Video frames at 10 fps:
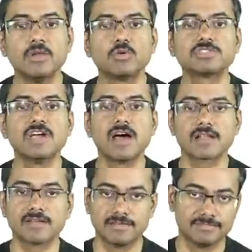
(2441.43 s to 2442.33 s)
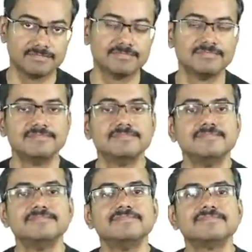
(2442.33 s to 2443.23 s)
Looks dark.
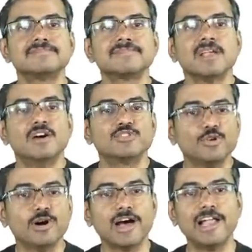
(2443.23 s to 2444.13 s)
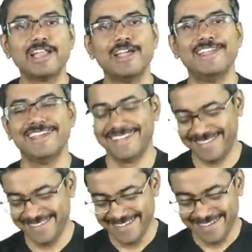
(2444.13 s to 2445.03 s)
So I'll
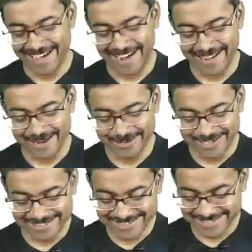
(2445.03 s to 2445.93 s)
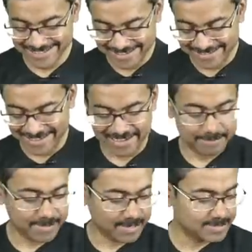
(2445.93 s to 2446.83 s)
I'll tell you this thing.
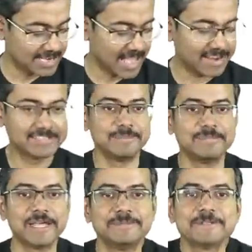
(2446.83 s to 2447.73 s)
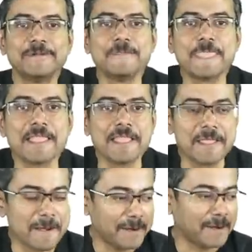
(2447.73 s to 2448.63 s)
It becomes hilarious sometimes.
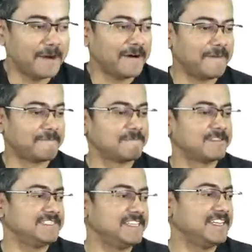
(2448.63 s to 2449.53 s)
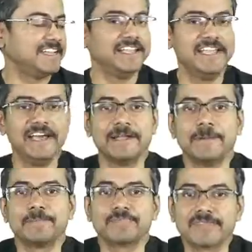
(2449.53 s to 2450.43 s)
Uh, see, in India,
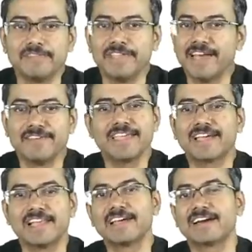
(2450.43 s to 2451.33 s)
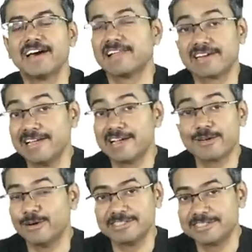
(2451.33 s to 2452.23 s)
na, we are very color, color
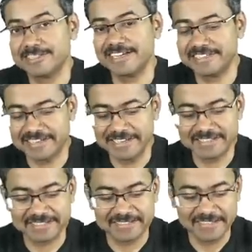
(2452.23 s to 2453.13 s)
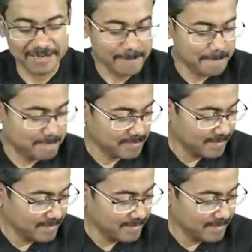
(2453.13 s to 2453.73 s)
color conscious as a race, hai na?